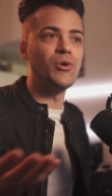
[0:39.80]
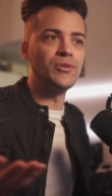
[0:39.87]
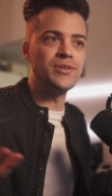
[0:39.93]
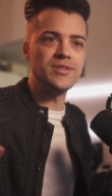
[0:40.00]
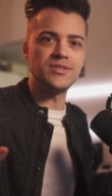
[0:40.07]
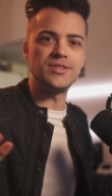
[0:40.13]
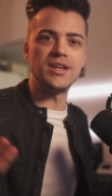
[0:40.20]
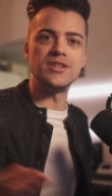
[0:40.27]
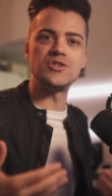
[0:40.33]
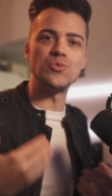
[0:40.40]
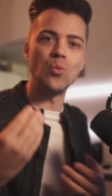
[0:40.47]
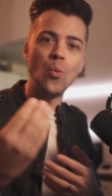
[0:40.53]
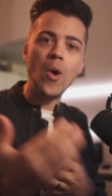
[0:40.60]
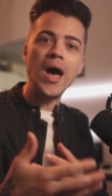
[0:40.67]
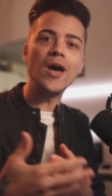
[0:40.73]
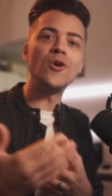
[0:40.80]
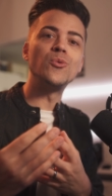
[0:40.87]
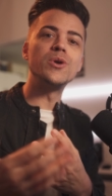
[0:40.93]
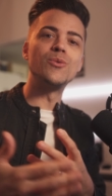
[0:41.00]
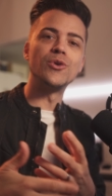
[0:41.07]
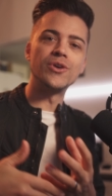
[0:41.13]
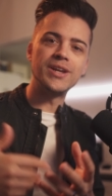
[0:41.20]
in a sense while we
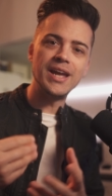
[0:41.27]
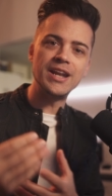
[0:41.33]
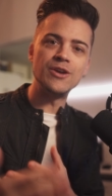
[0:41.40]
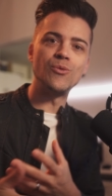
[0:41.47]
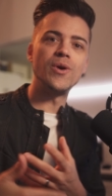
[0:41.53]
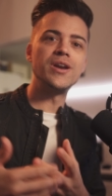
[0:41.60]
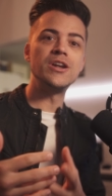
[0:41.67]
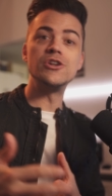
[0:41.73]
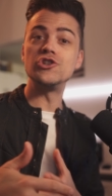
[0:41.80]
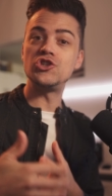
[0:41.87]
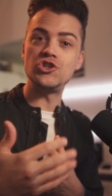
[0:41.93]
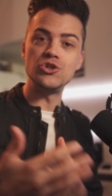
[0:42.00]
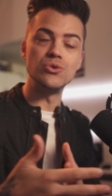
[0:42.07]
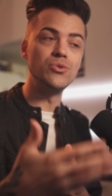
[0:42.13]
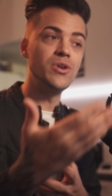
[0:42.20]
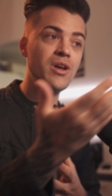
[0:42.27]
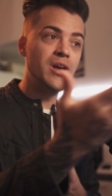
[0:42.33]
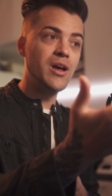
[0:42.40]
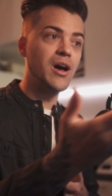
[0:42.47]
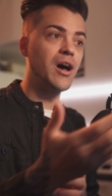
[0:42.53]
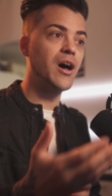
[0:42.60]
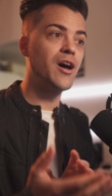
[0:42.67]
were getting ready to shoot
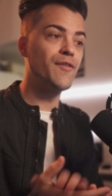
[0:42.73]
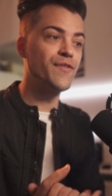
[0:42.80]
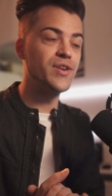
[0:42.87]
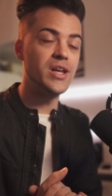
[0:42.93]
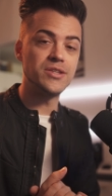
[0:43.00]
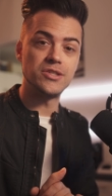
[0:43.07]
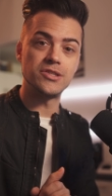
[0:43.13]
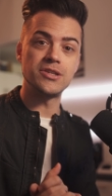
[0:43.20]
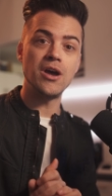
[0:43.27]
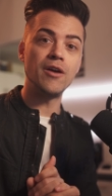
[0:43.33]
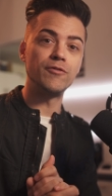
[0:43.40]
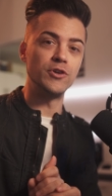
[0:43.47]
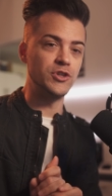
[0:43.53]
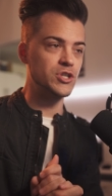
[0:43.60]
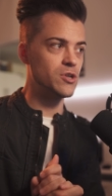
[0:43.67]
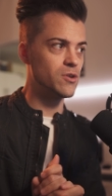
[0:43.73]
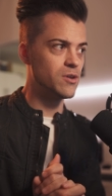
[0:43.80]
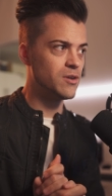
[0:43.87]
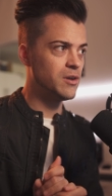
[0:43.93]
Vanessa's coverage here.